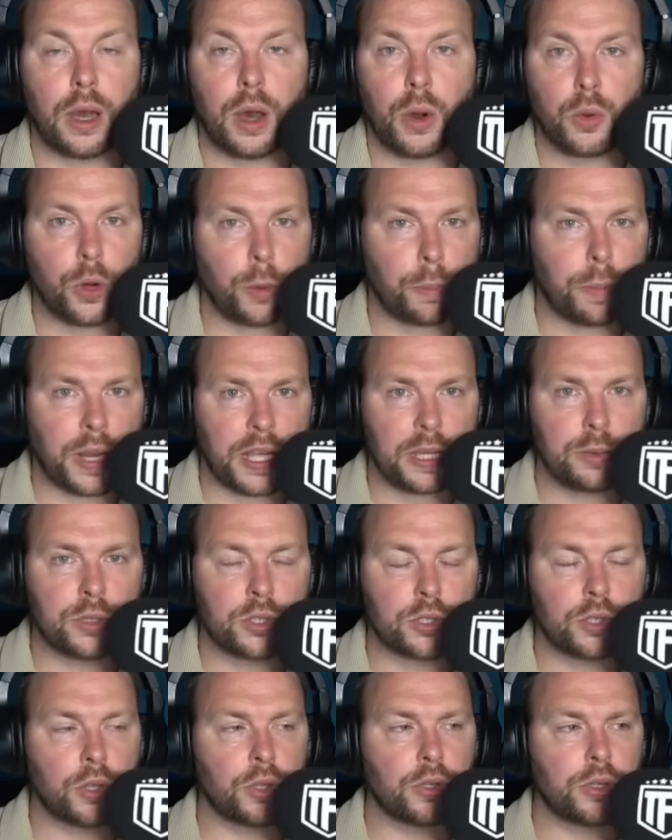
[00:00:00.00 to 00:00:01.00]
Hold up play
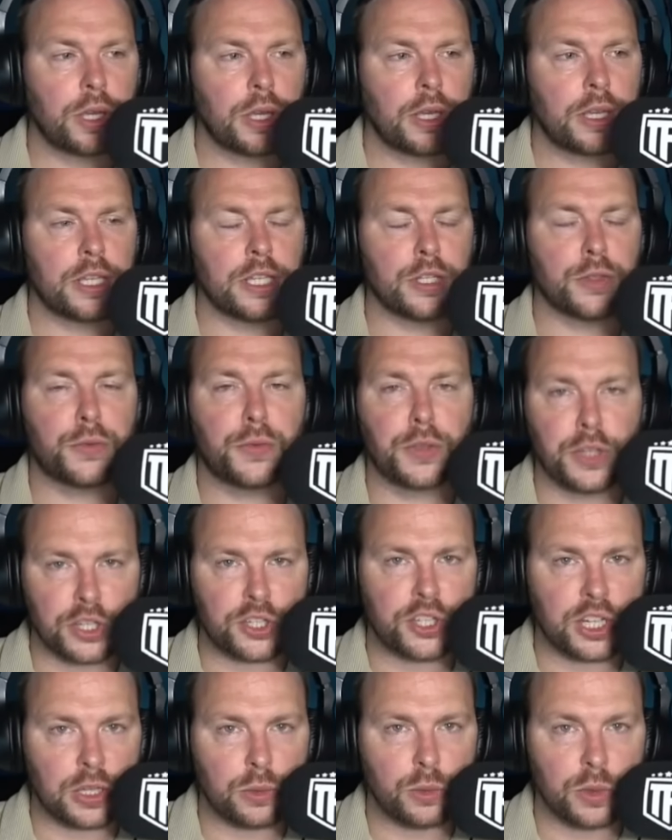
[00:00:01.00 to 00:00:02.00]
was good. His
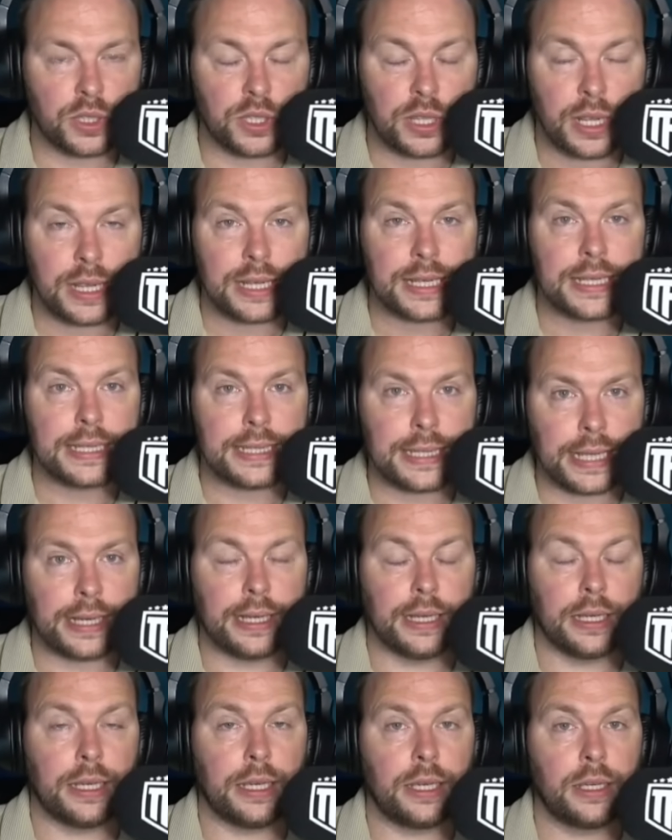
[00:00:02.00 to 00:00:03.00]
finishing was
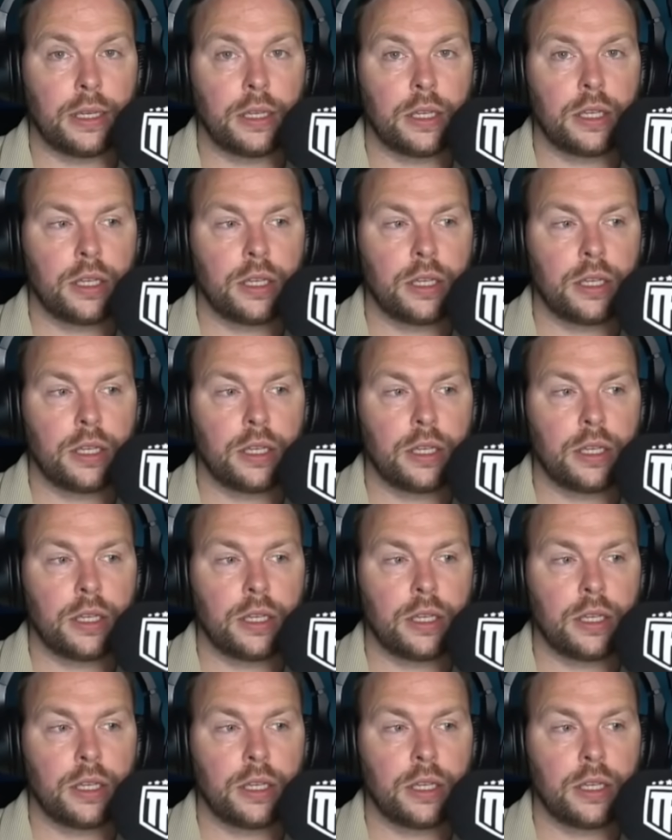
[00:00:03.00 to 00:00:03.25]
deadly.